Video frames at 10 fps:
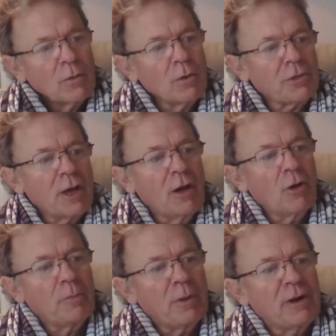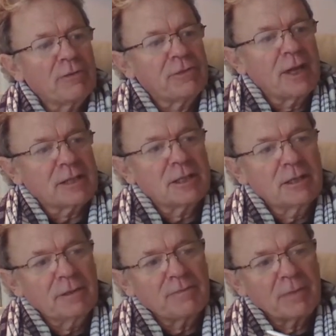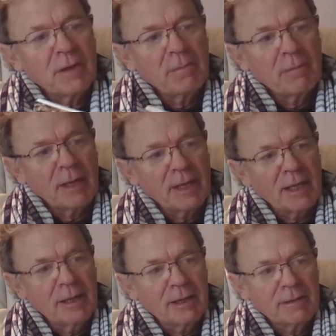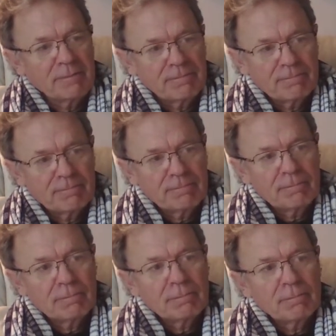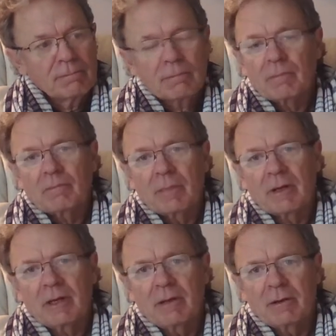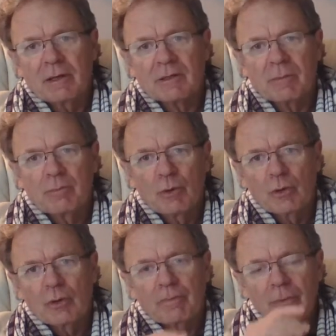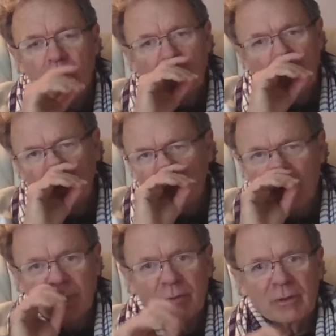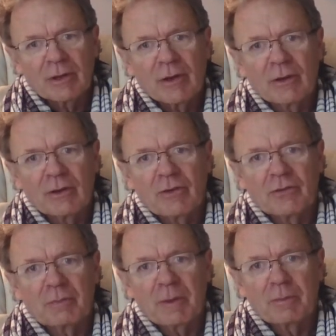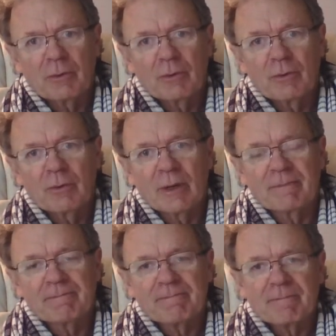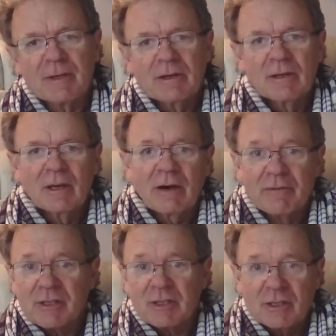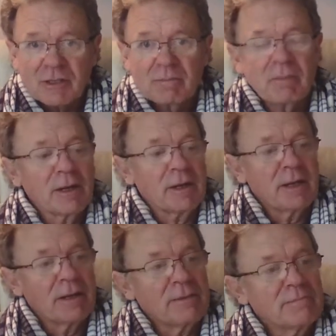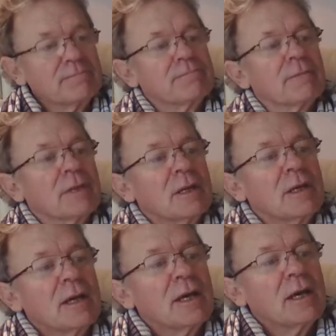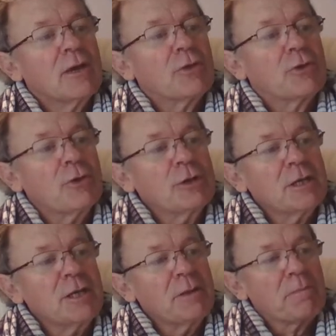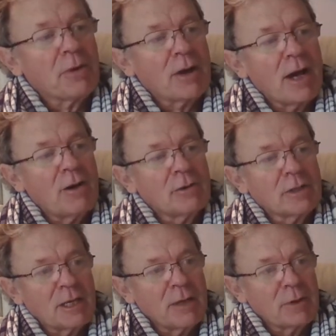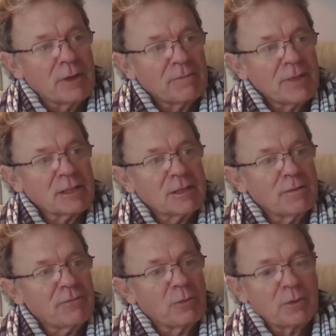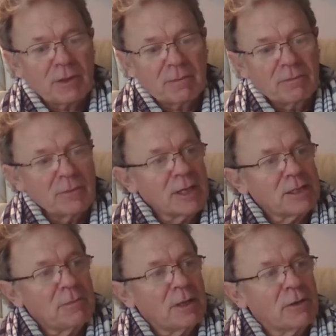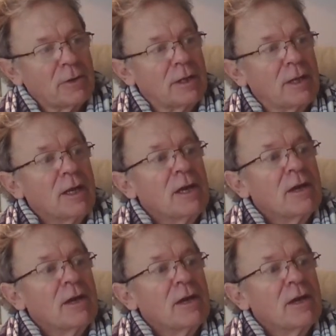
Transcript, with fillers: With the help of Ngati Manahiri, Manahiri is a bird, also known as people who um, are visitors, Manahiri. 30 brown kiwi, Nati, Manuhiri.